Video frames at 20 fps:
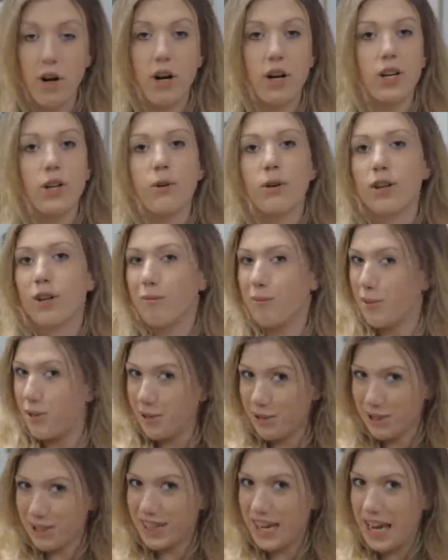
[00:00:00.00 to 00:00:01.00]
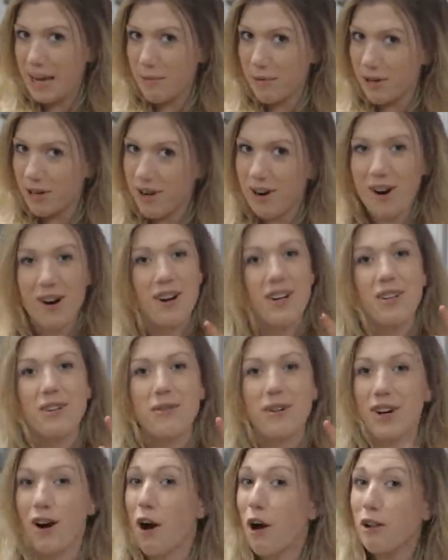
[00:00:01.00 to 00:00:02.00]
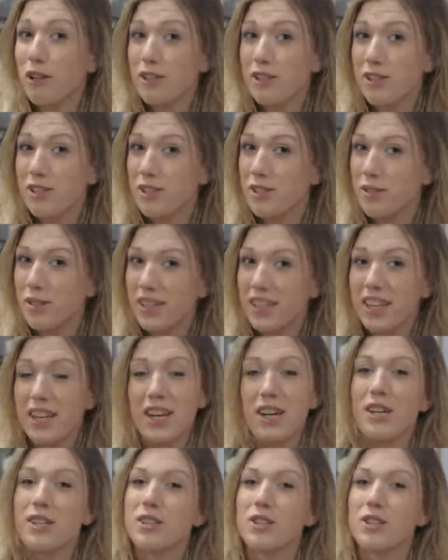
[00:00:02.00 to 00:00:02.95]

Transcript: Are you a computer gamer? Are you a college student?